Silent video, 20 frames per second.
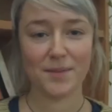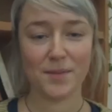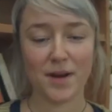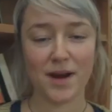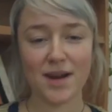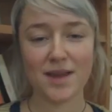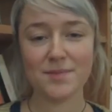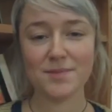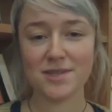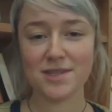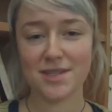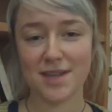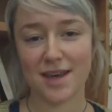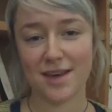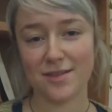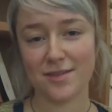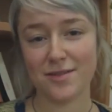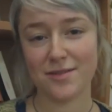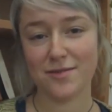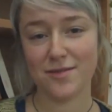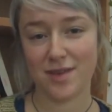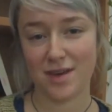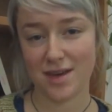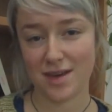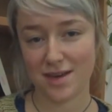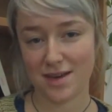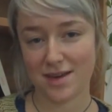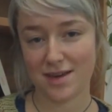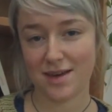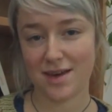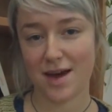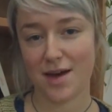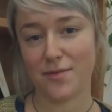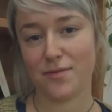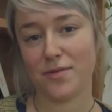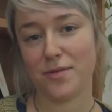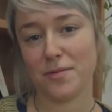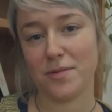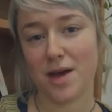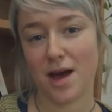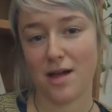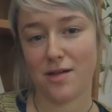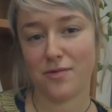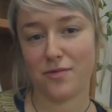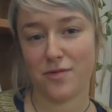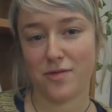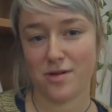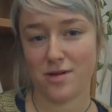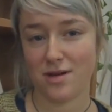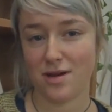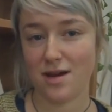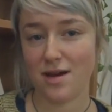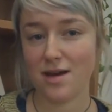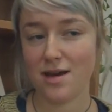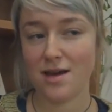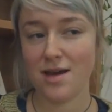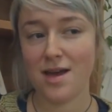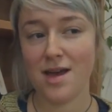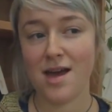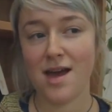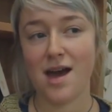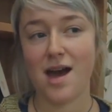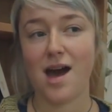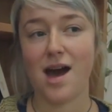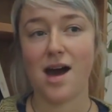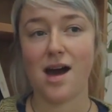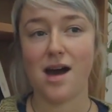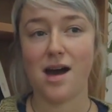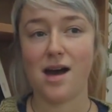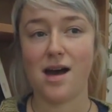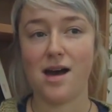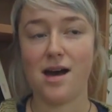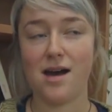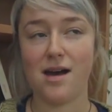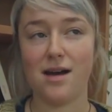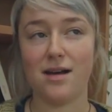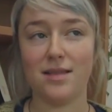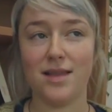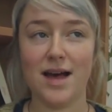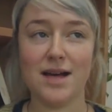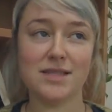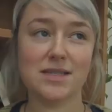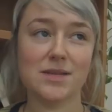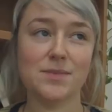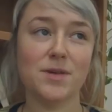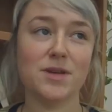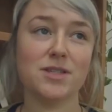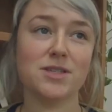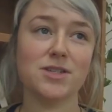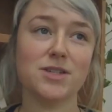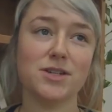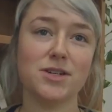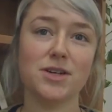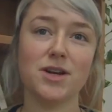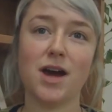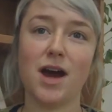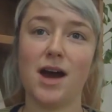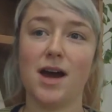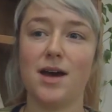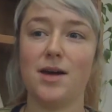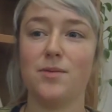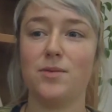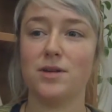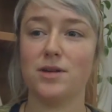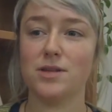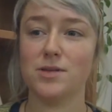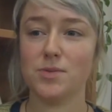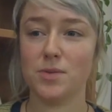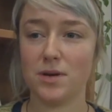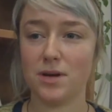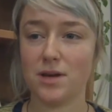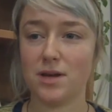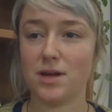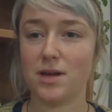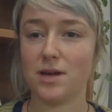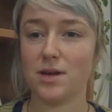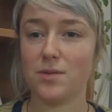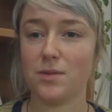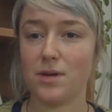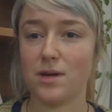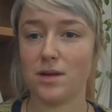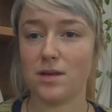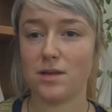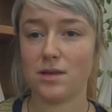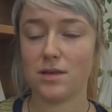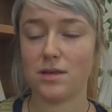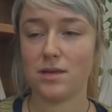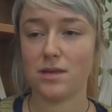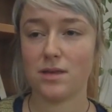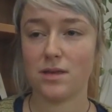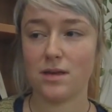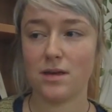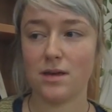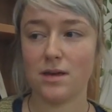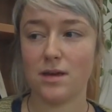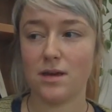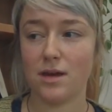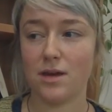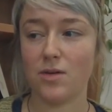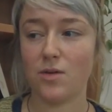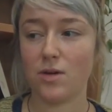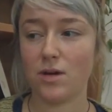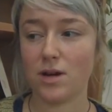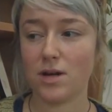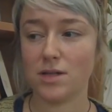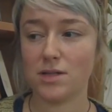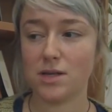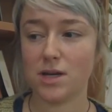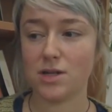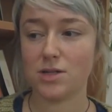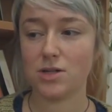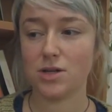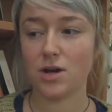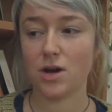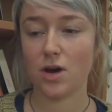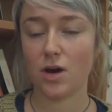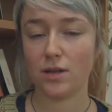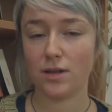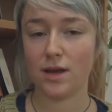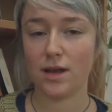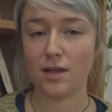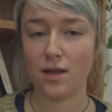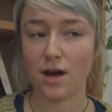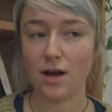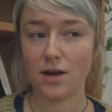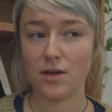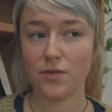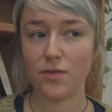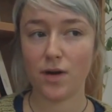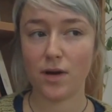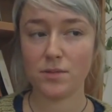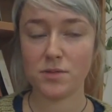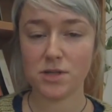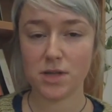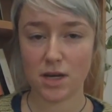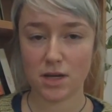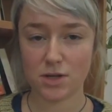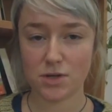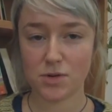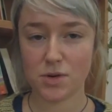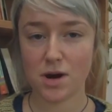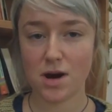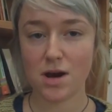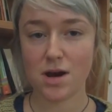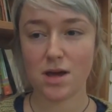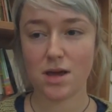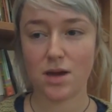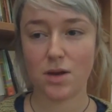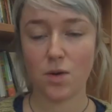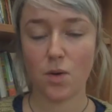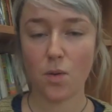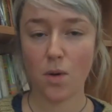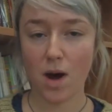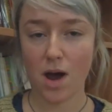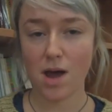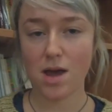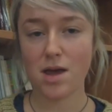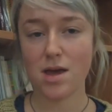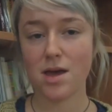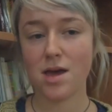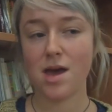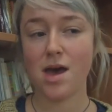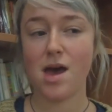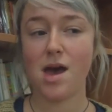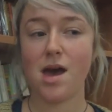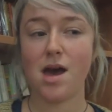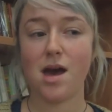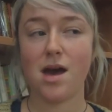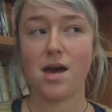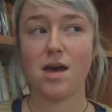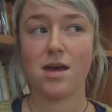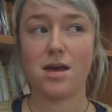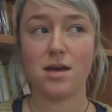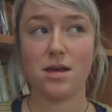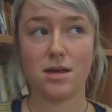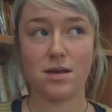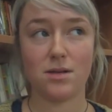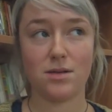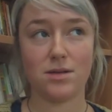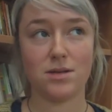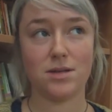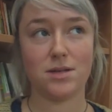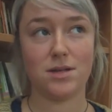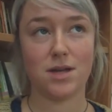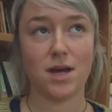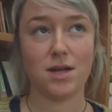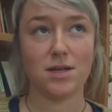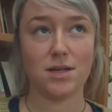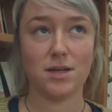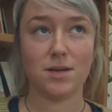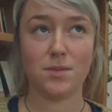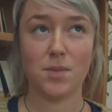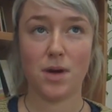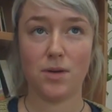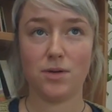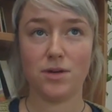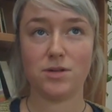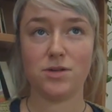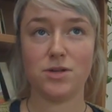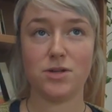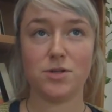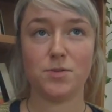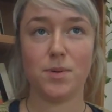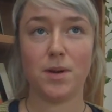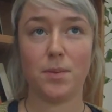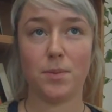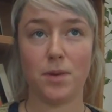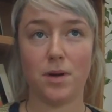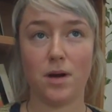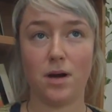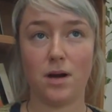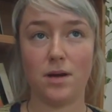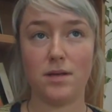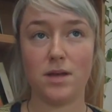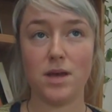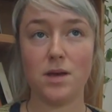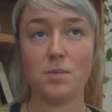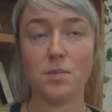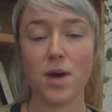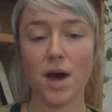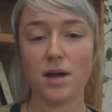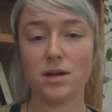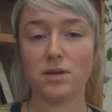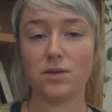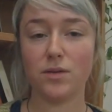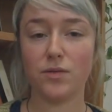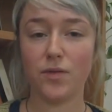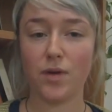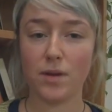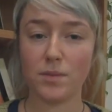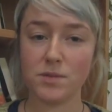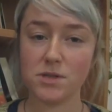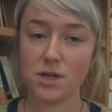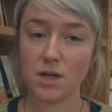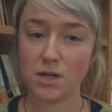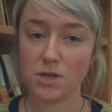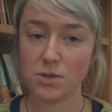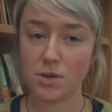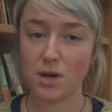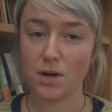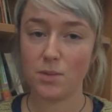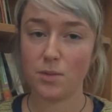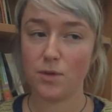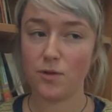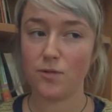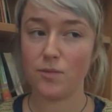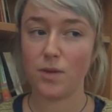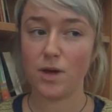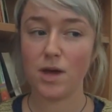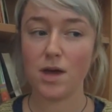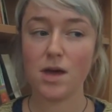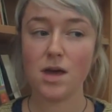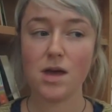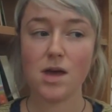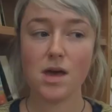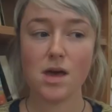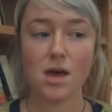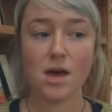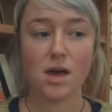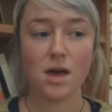My name's Taylor Vick. I'm from California. Last semester, I was working with an organization called Leilani Farm Sanctuary in Hawaii. I did my research paper on the impact of the farm sanctuary movement.